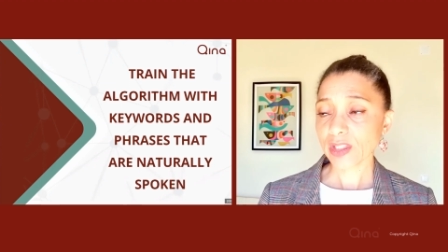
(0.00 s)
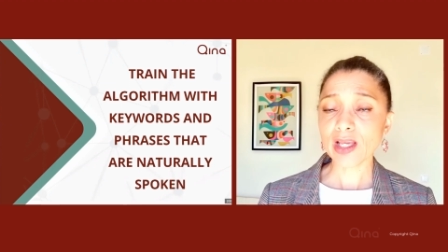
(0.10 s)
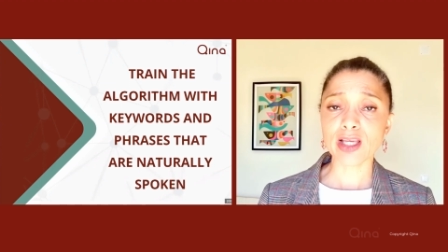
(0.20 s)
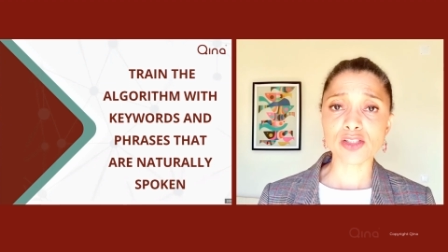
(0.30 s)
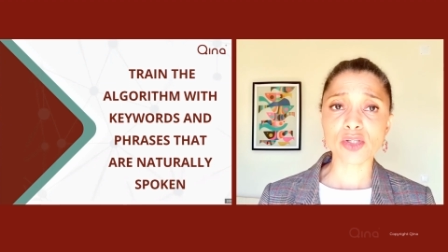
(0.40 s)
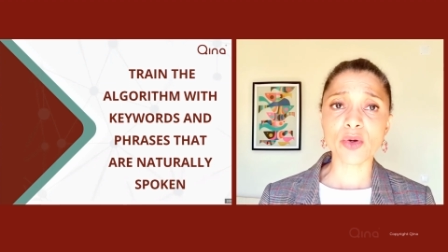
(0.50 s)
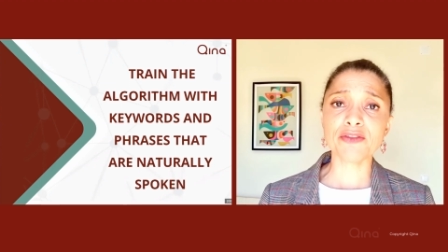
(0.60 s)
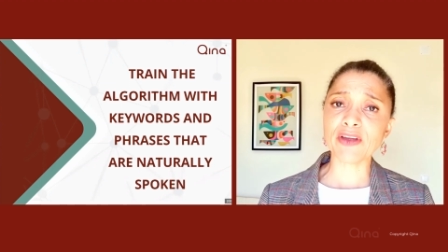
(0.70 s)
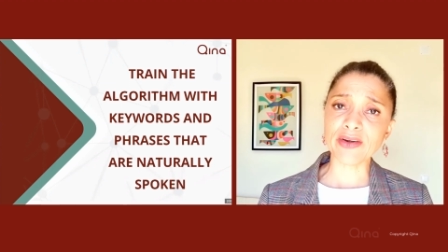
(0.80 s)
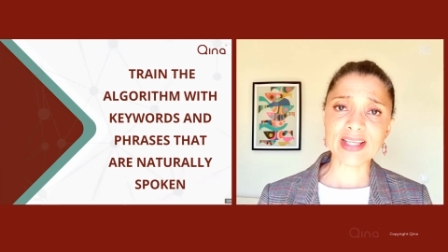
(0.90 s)
And so a
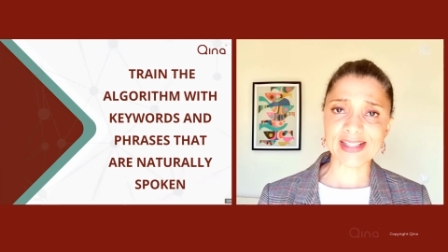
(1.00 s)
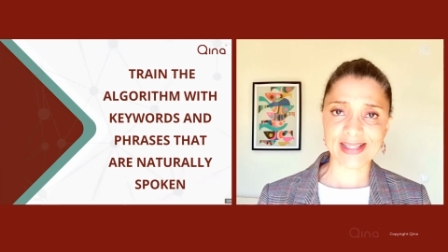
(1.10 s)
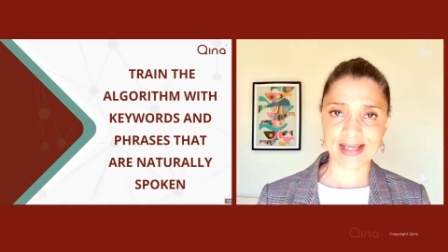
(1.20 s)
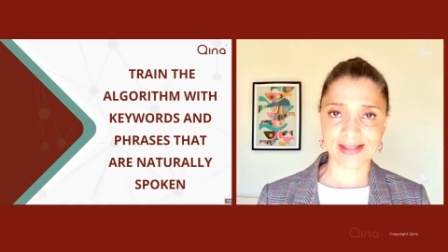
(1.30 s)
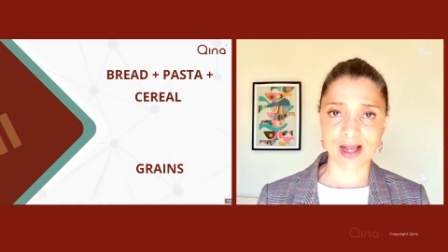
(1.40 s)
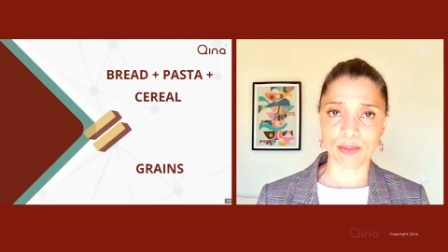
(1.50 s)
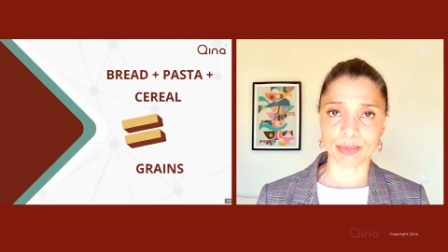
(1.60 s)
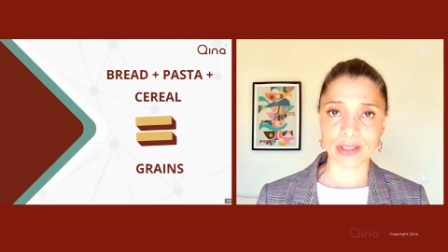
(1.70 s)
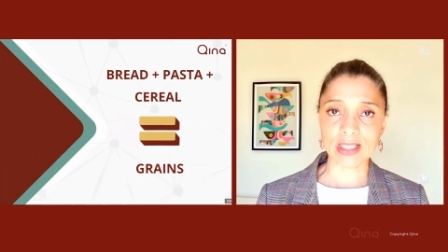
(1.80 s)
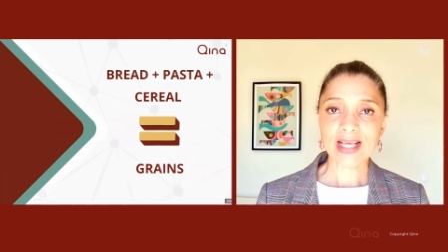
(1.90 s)
very easy
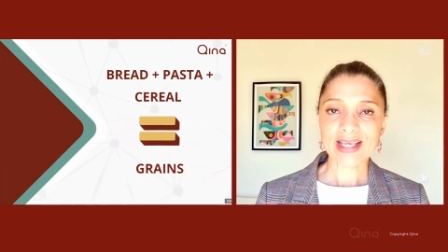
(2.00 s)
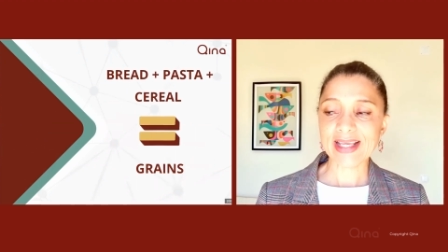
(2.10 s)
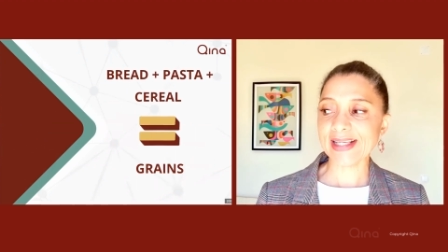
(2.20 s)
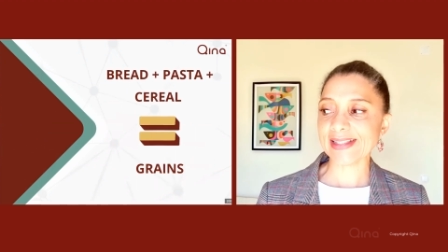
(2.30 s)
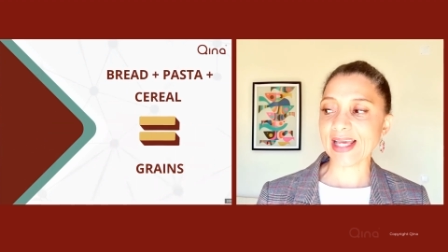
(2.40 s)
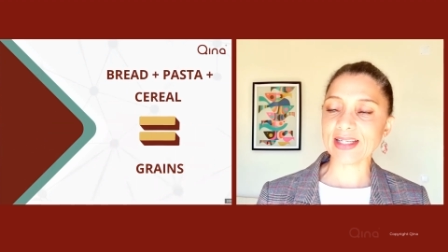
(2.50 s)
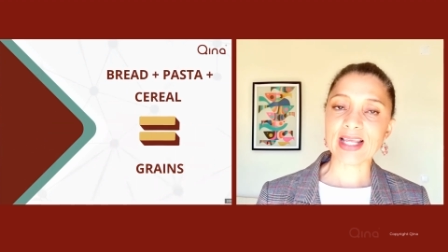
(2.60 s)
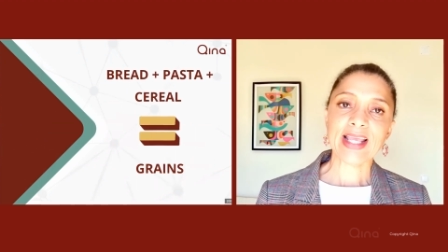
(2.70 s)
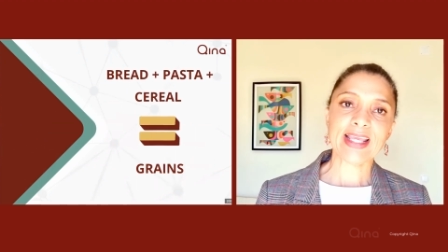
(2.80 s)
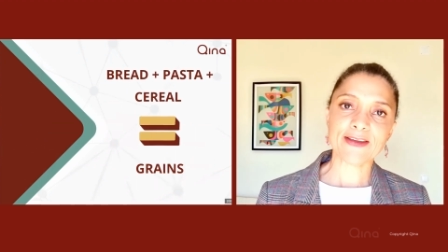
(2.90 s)
example is that
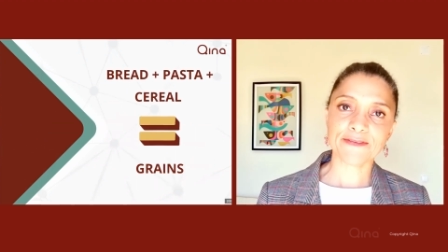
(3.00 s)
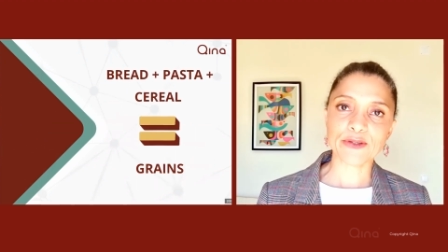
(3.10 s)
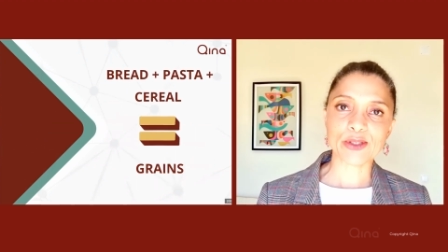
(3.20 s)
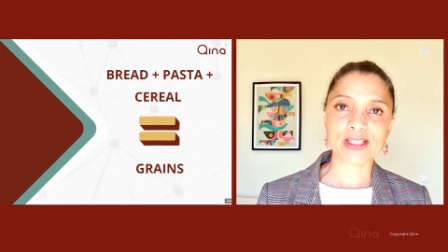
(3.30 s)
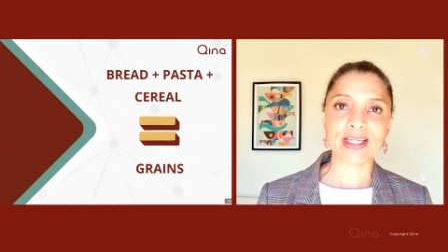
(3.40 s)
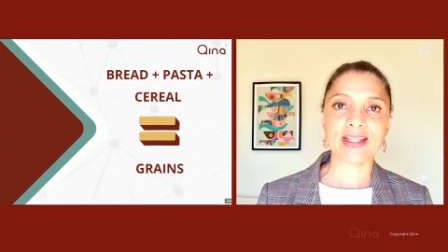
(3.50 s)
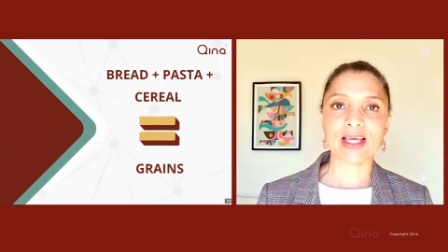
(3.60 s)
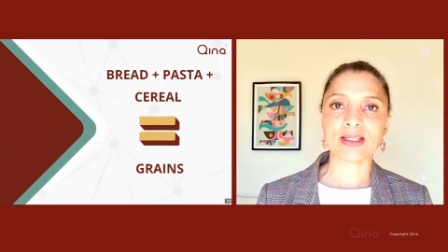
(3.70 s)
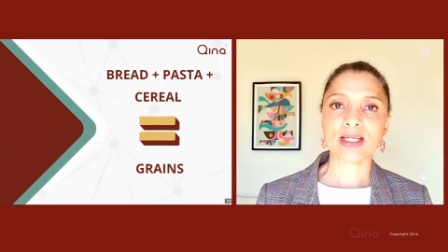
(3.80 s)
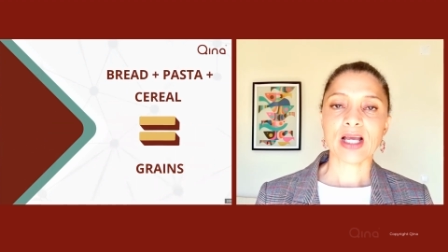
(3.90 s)
if you see
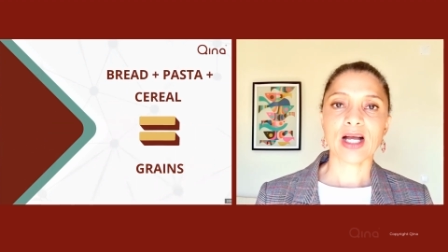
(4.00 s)
that